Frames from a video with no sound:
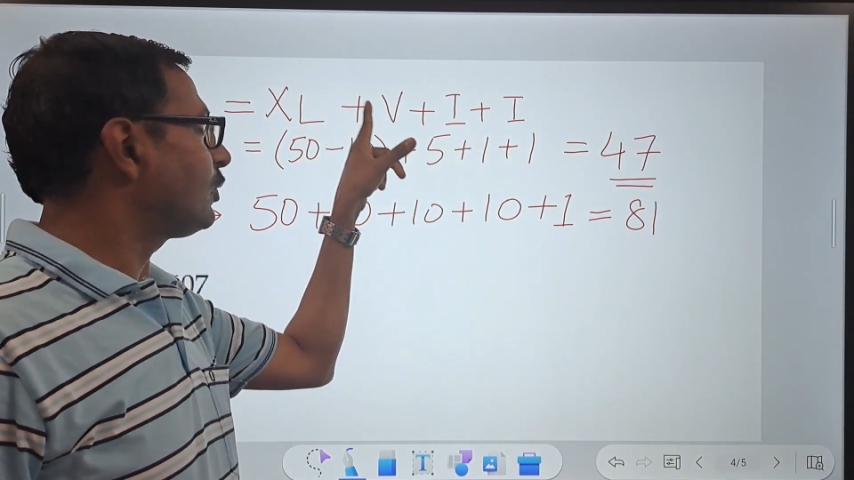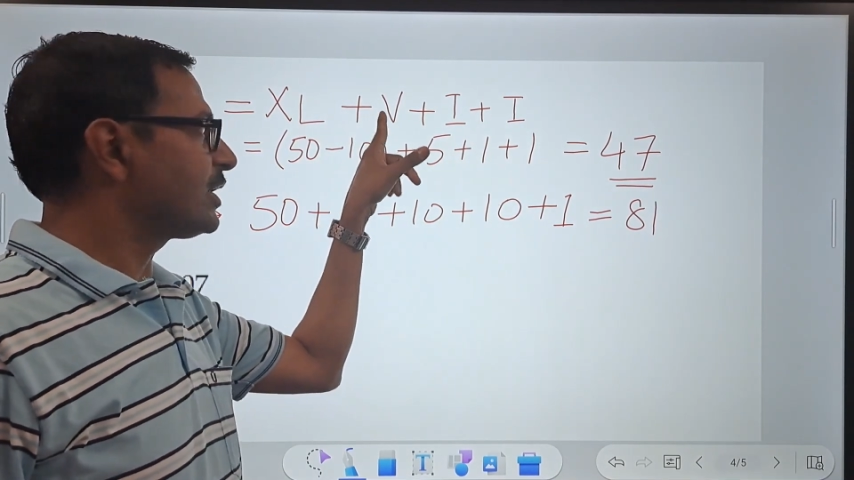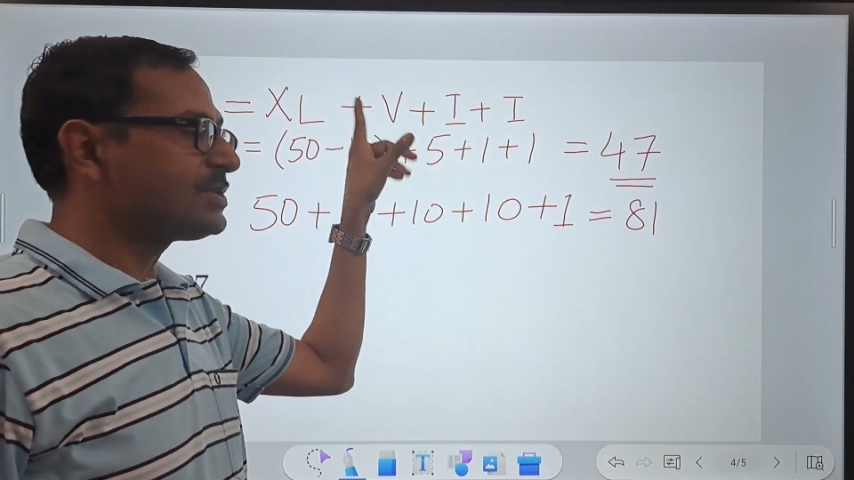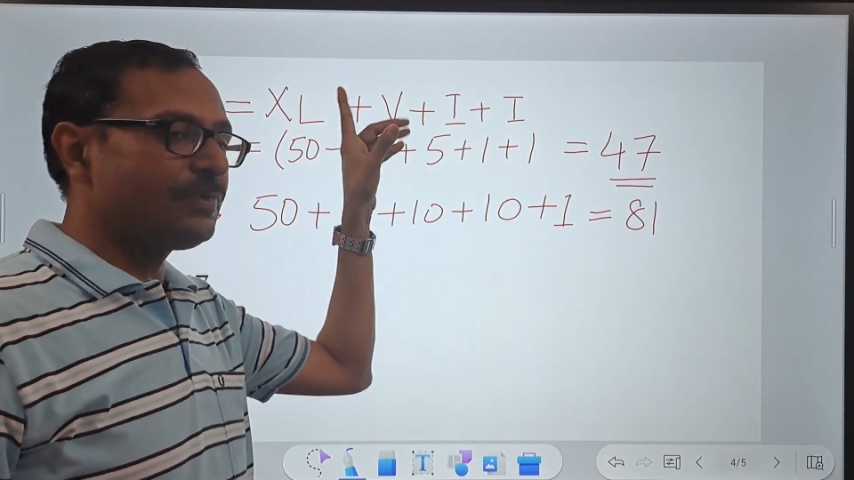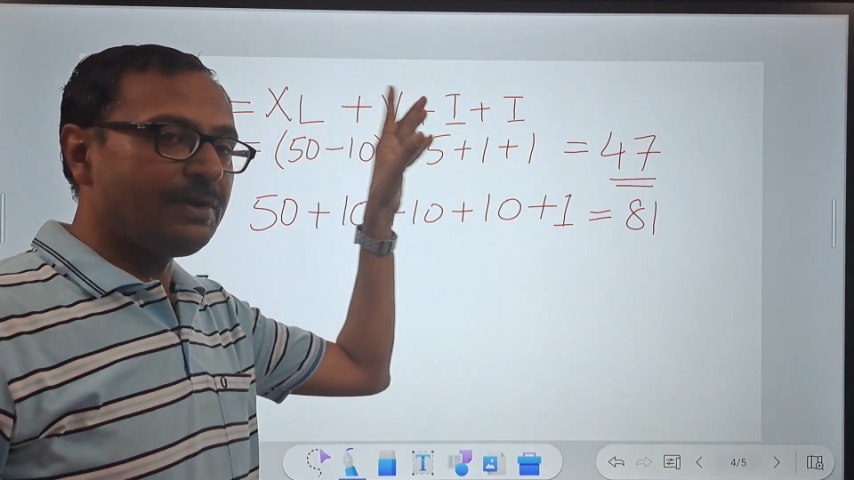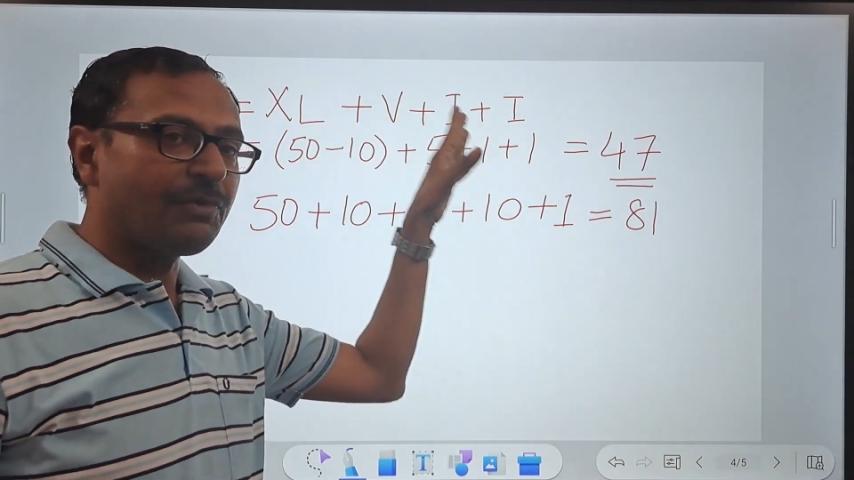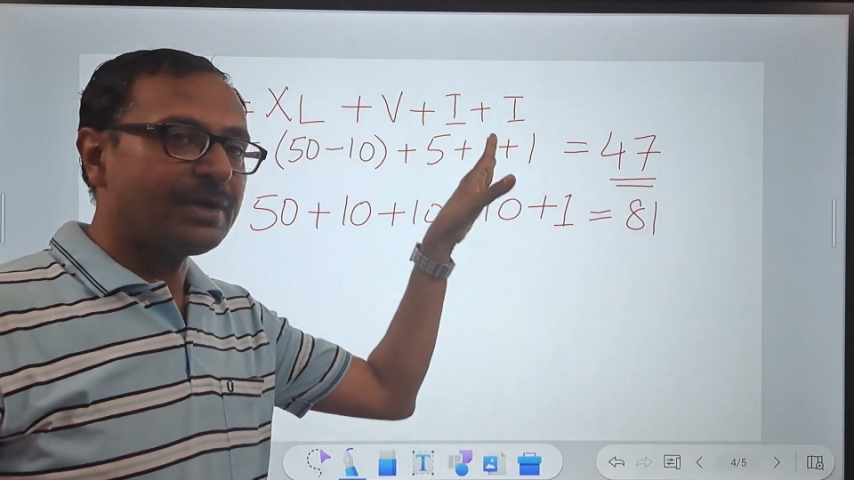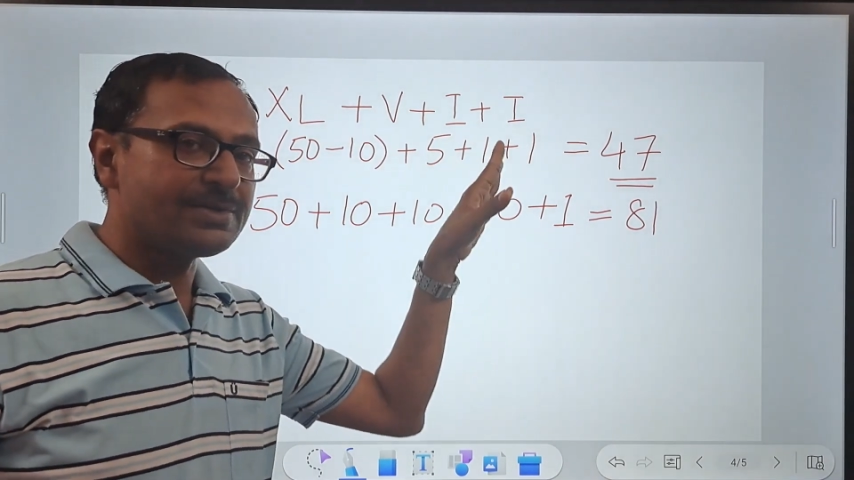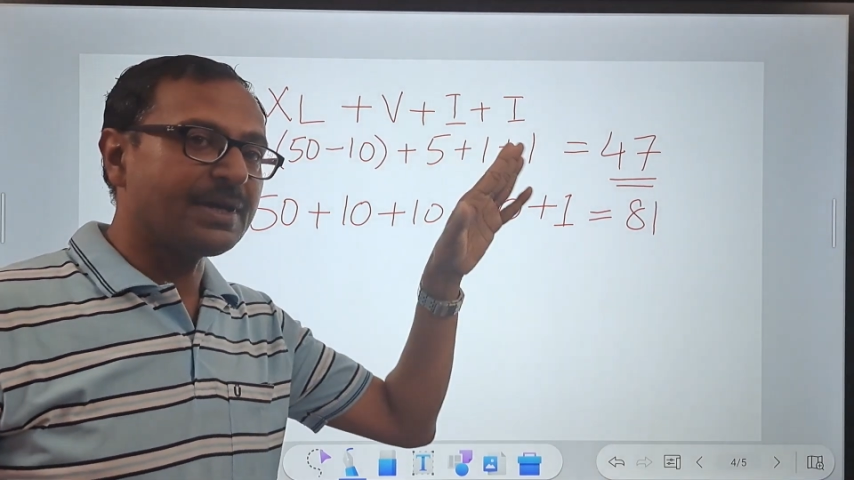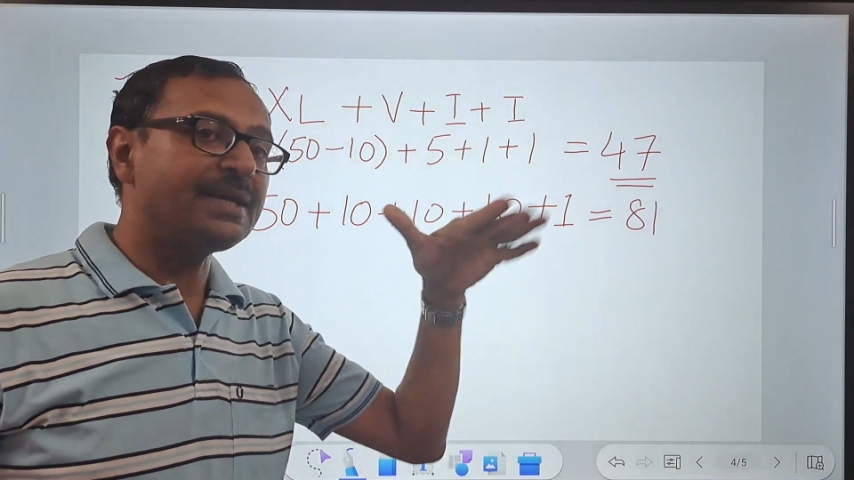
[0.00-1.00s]
what is V,
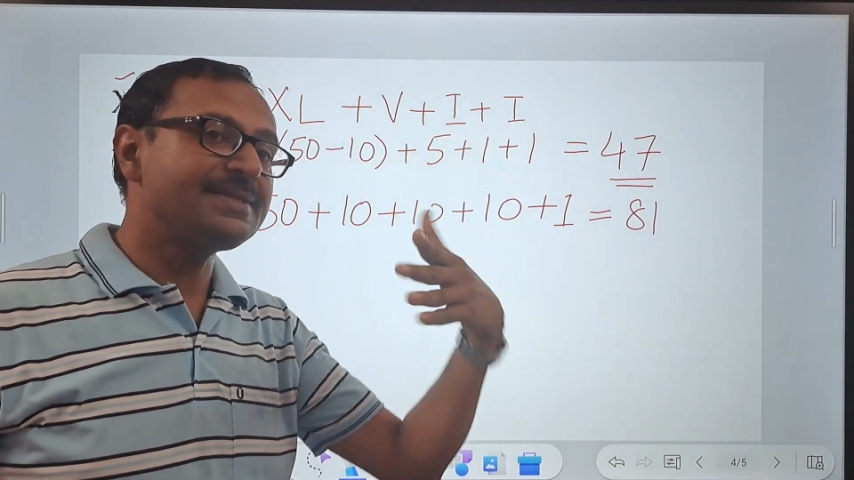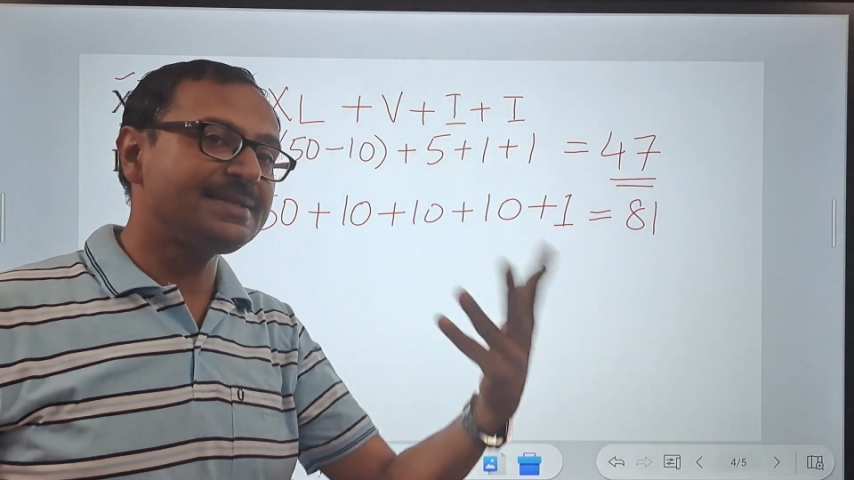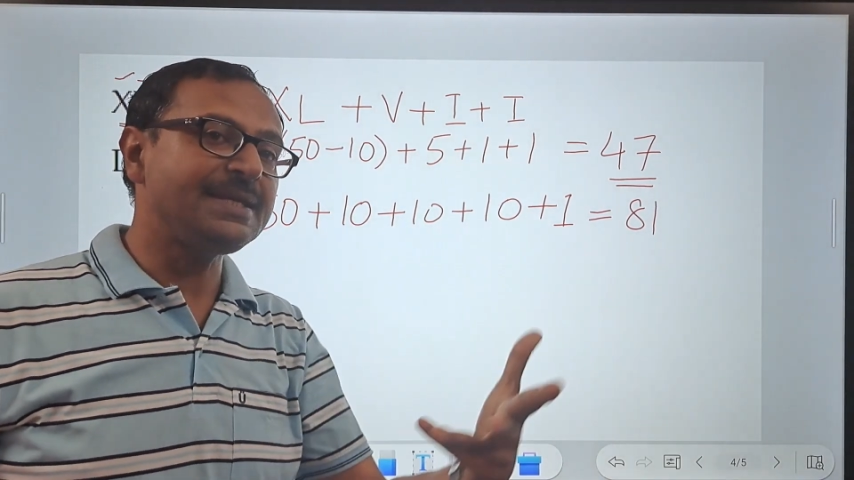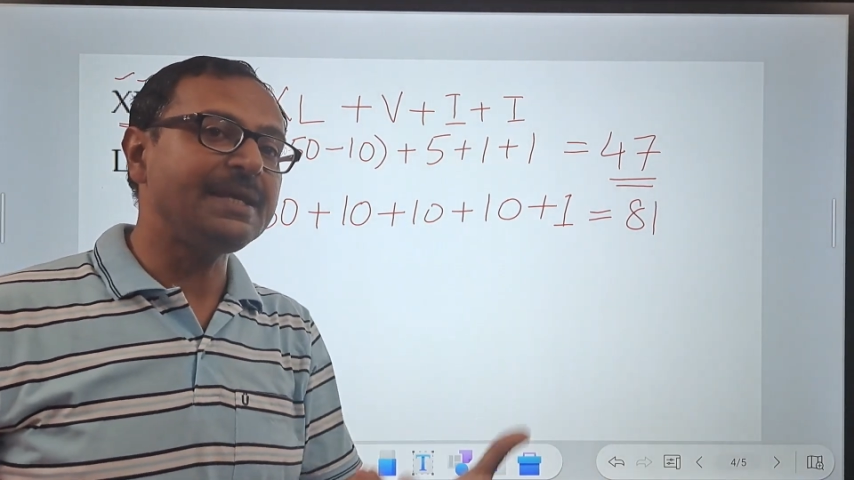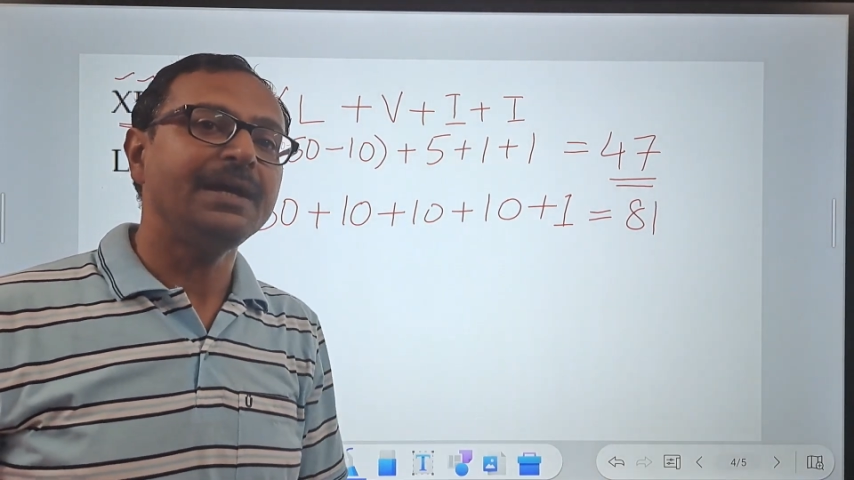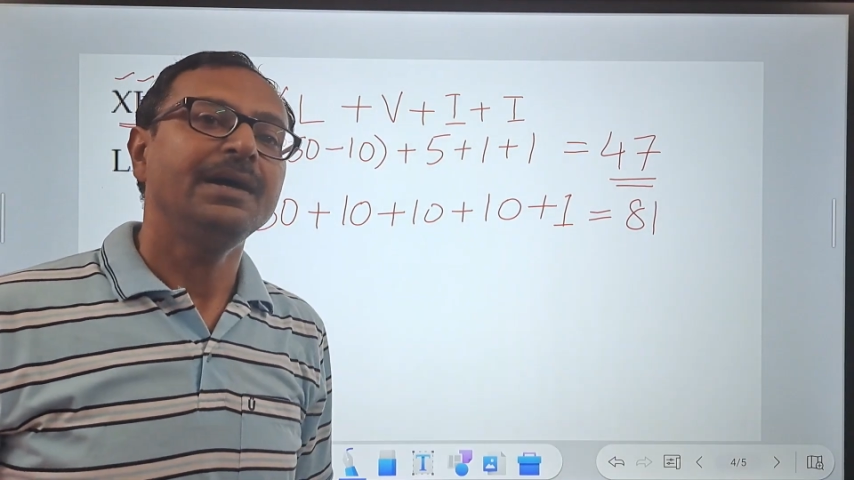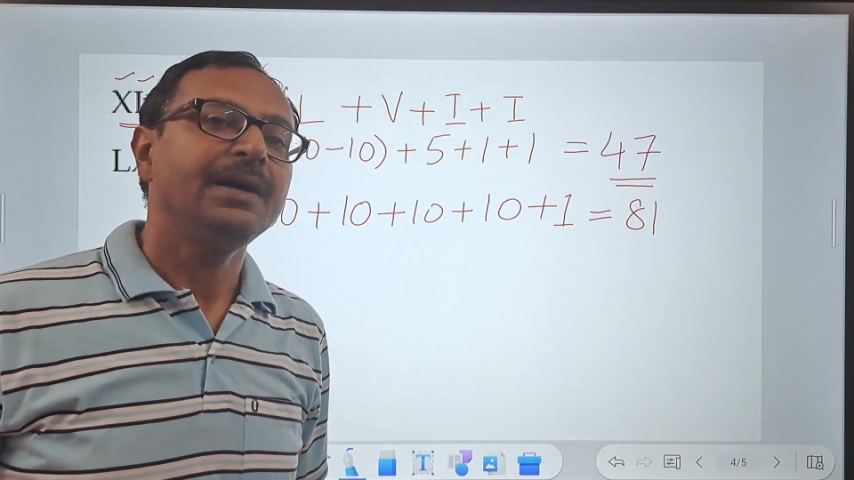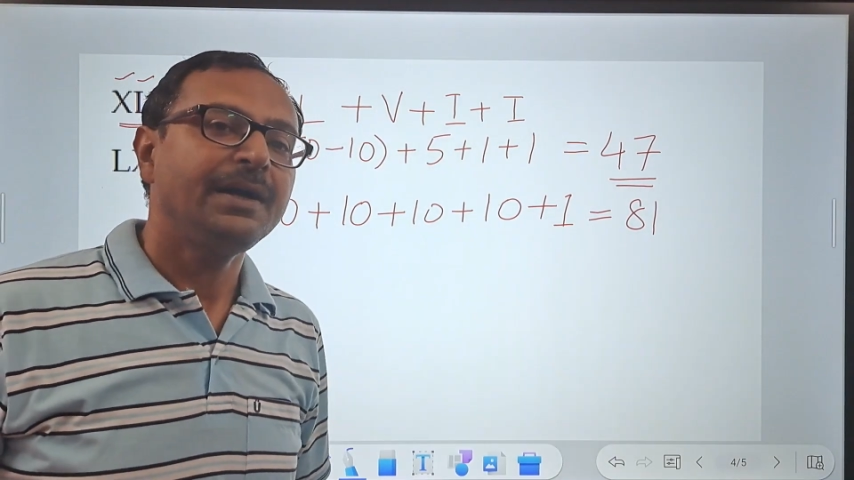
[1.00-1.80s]
what is I, C,